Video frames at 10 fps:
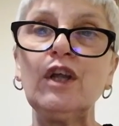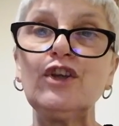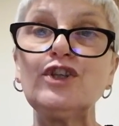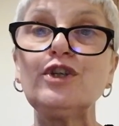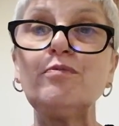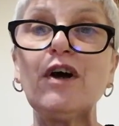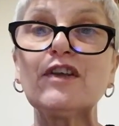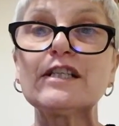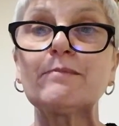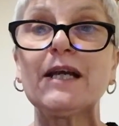The two
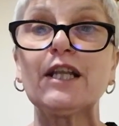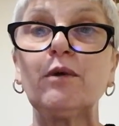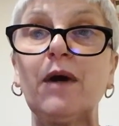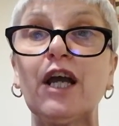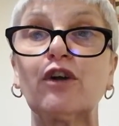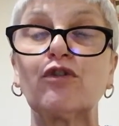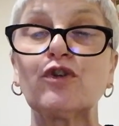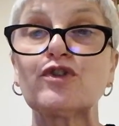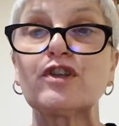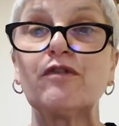brothers made their way
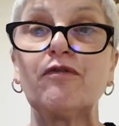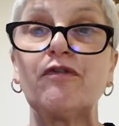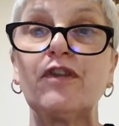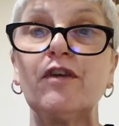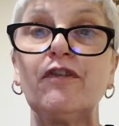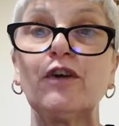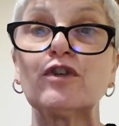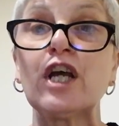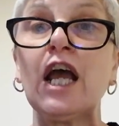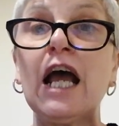across the field
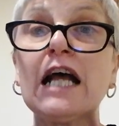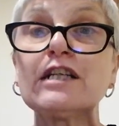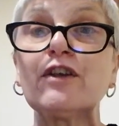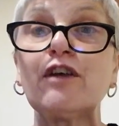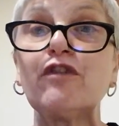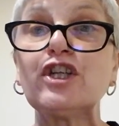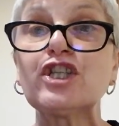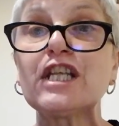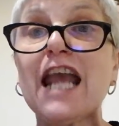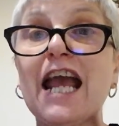until they
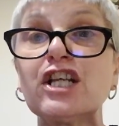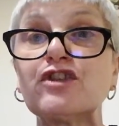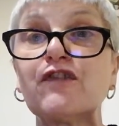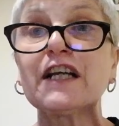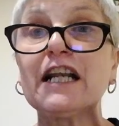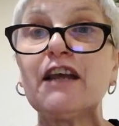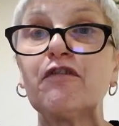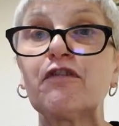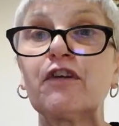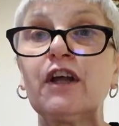reached the edge cliff.
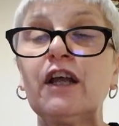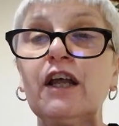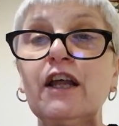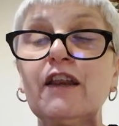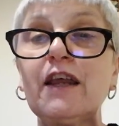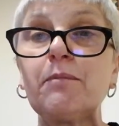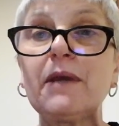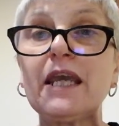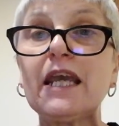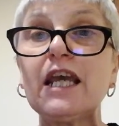They
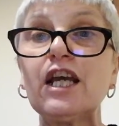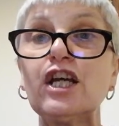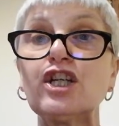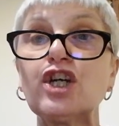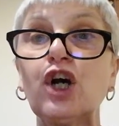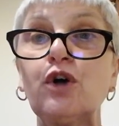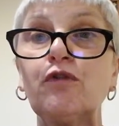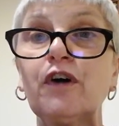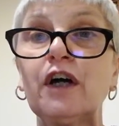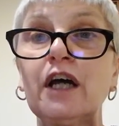peered
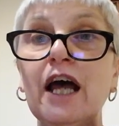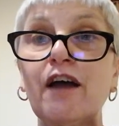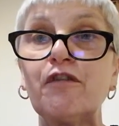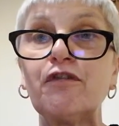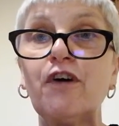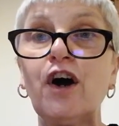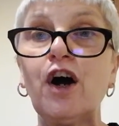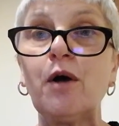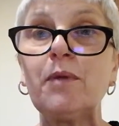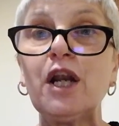over, and
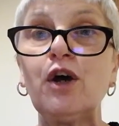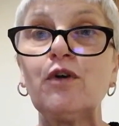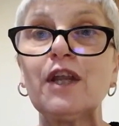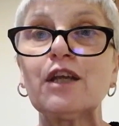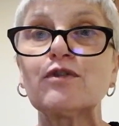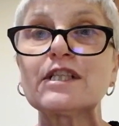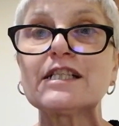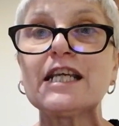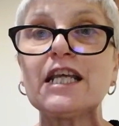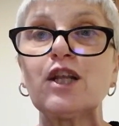far below they could
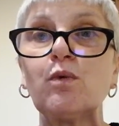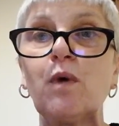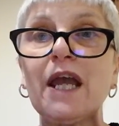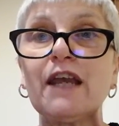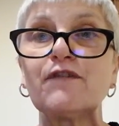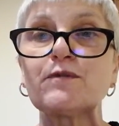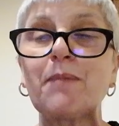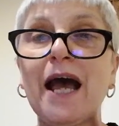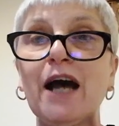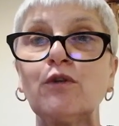see the waves
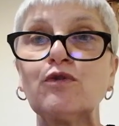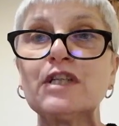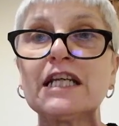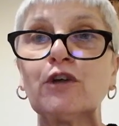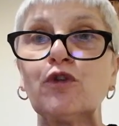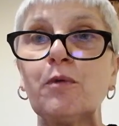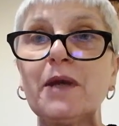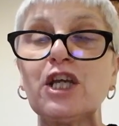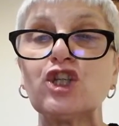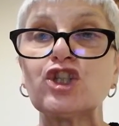pounding on the
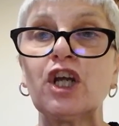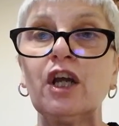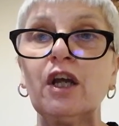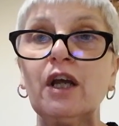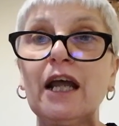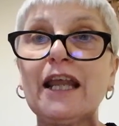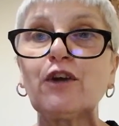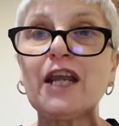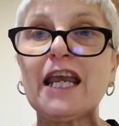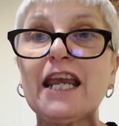beach, and they
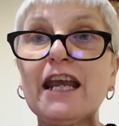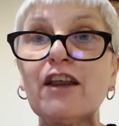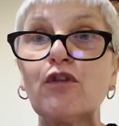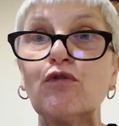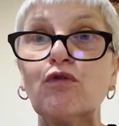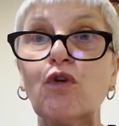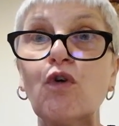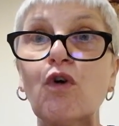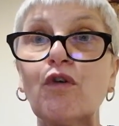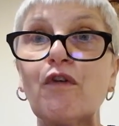could hear the
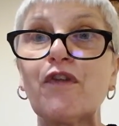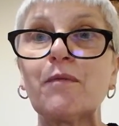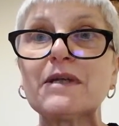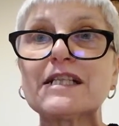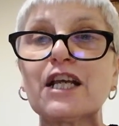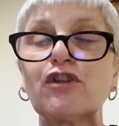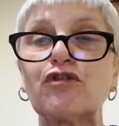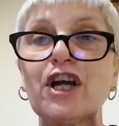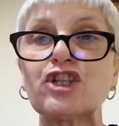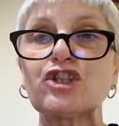roar of them as they
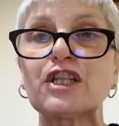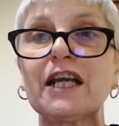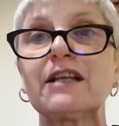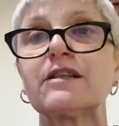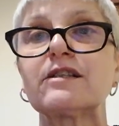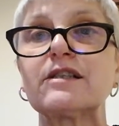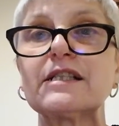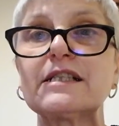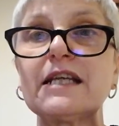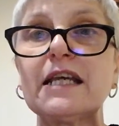crashed against the
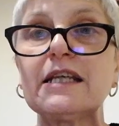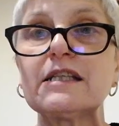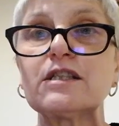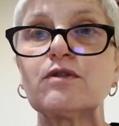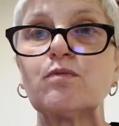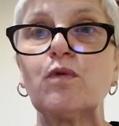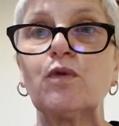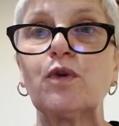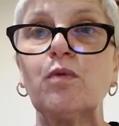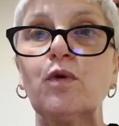seas,
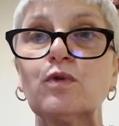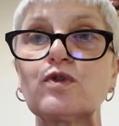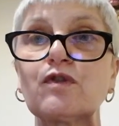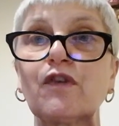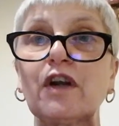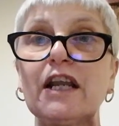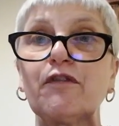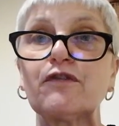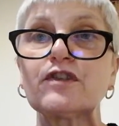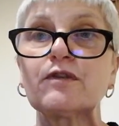the walls of the
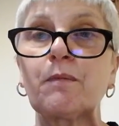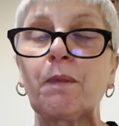cliffs.